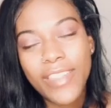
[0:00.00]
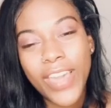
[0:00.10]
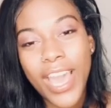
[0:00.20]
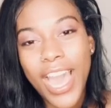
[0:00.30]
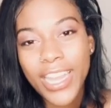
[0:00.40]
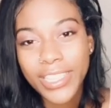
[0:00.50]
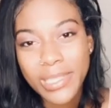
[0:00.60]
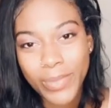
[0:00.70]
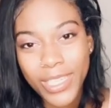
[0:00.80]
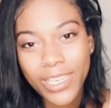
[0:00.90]
that I didn't
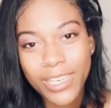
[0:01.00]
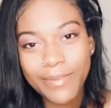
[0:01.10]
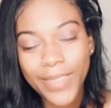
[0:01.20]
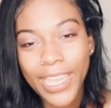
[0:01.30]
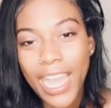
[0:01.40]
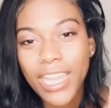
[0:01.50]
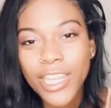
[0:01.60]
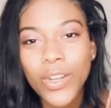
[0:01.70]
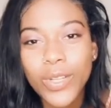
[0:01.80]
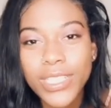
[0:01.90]
speak up. Like, I
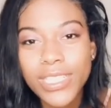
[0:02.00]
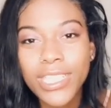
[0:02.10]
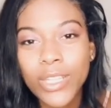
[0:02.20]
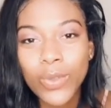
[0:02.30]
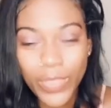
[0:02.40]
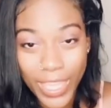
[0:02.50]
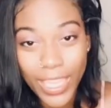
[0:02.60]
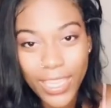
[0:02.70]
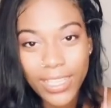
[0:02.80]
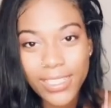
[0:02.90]
noticed little
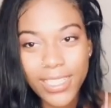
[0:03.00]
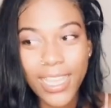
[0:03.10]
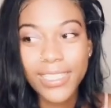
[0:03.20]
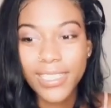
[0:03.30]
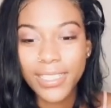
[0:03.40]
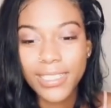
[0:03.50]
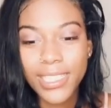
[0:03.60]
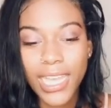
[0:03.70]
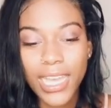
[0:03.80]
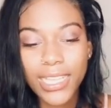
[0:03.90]
things, and I seen
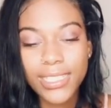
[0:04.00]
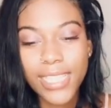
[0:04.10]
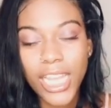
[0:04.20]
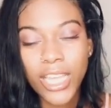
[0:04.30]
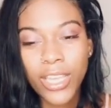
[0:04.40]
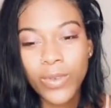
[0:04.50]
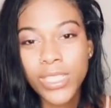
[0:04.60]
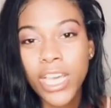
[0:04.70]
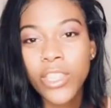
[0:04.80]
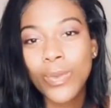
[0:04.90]
signs that it, it was
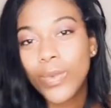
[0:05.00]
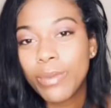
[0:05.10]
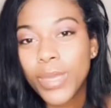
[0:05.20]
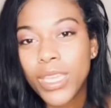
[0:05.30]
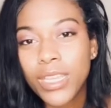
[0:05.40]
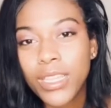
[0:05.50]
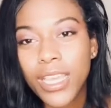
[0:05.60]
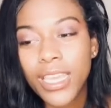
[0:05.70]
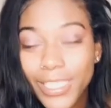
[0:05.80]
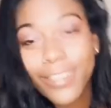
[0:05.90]
other women.
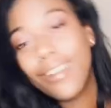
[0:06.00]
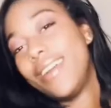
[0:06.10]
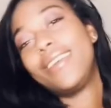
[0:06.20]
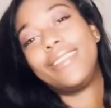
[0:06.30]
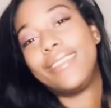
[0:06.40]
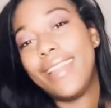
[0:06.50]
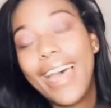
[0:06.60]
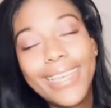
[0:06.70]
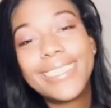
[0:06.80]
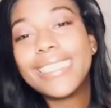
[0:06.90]
Like, you know, I,
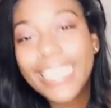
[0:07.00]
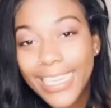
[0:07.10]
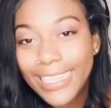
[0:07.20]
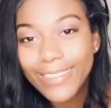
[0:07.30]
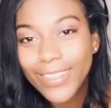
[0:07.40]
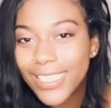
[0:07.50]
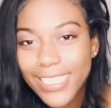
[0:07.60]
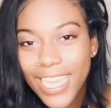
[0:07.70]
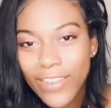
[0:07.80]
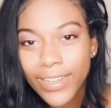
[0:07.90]
I see it, we
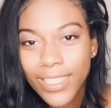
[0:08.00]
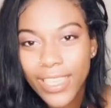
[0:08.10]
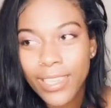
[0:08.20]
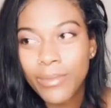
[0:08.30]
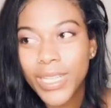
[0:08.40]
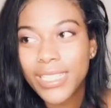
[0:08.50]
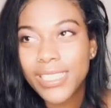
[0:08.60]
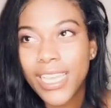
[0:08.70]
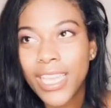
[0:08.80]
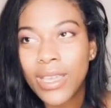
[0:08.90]
see everything, but
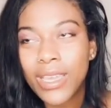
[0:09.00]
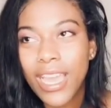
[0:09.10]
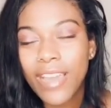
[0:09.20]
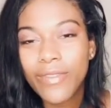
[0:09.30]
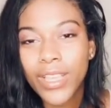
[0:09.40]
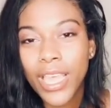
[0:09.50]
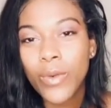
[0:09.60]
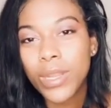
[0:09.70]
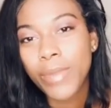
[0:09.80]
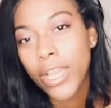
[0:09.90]
it's like, I felt
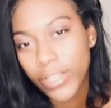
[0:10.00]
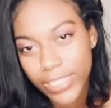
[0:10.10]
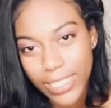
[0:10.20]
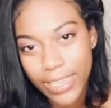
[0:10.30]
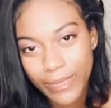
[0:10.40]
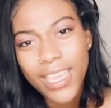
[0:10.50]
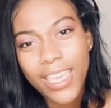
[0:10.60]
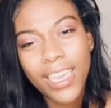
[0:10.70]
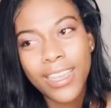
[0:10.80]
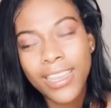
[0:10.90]
like, what am I gonna say?
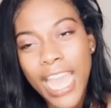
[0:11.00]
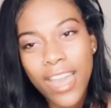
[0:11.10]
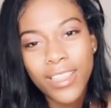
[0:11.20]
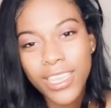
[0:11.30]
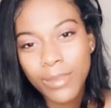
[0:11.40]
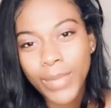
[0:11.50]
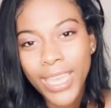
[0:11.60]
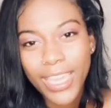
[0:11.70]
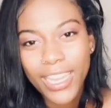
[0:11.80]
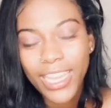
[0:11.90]
and now looking
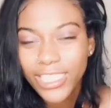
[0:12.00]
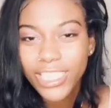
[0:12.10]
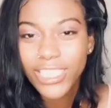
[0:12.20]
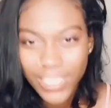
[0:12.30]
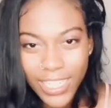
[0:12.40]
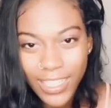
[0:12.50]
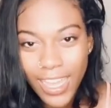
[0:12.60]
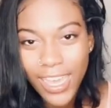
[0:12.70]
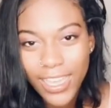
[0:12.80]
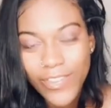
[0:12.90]
back at it i should have said a
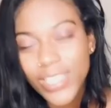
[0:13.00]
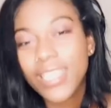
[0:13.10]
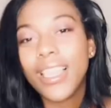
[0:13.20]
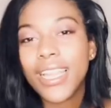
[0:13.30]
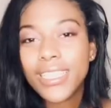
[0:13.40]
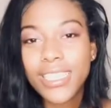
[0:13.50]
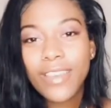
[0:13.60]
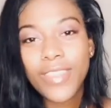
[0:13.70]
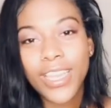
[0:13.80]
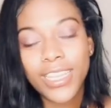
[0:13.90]
lot it was a lot of
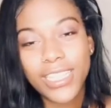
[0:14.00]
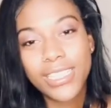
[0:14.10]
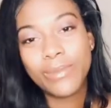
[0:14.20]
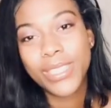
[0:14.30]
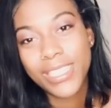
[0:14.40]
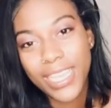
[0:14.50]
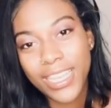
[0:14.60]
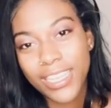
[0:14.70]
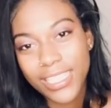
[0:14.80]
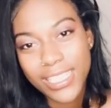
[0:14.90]
stuff that needed to be
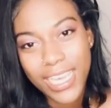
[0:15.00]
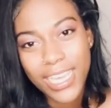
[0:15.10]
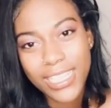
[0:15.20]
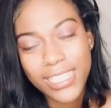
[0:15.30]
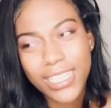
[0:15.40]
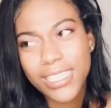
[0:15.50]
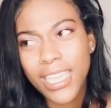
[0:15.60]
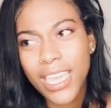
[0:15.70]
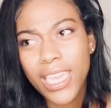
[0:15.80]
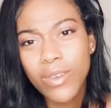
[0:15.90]
said and discussed because
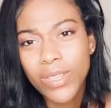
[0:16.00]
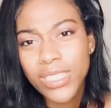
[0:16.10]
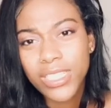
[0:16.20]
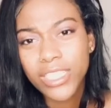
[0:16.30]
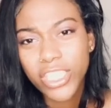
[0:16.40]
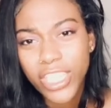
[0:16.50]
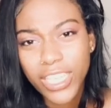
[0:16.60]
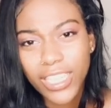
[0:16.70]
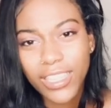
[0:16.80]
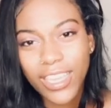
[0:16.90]
like he wasn't
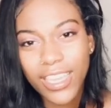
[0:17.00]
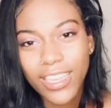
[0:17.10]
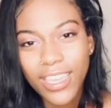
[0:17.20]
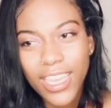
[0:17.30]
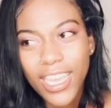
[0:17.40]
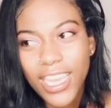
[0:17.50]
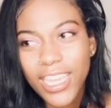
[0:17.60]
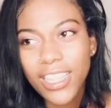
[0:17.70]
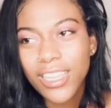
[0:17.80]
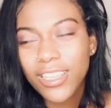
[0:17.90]
shit like
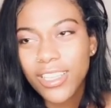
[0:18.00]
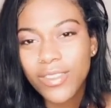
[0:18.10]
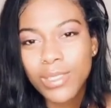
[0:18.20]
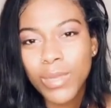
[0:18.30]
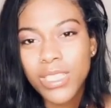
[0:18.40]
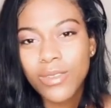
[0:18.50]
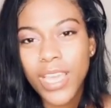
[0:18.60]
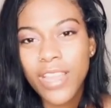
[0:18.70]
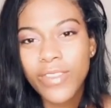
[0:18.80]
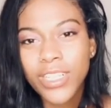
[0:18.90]
he literally was messing
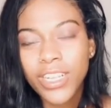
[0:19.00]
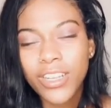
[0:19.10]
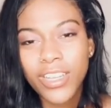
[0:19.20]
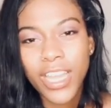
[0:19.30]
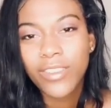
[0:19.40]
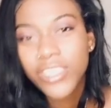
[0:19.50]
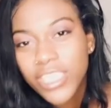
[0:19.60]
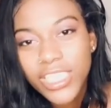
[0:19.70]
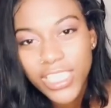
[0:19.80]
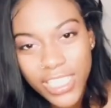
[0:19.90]
with every girl and i was
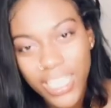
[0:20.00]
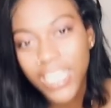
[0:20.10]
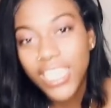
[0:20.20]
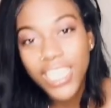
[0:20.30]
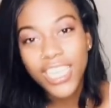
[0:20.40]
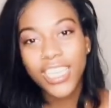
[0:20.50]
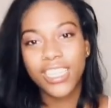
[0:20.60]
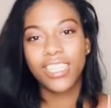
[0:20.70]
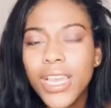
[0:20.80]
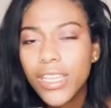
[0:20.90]
just
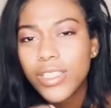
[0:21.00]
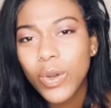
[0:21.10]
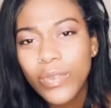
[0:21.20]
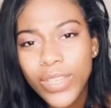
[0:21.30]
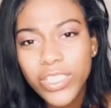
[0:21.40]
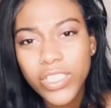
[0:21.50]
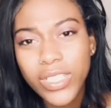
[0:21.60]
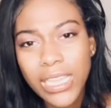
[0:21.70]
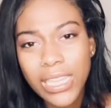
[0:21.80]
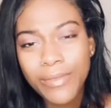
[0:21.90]
so
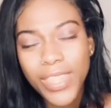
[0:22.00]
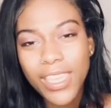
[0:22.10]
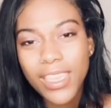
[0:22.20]
eventually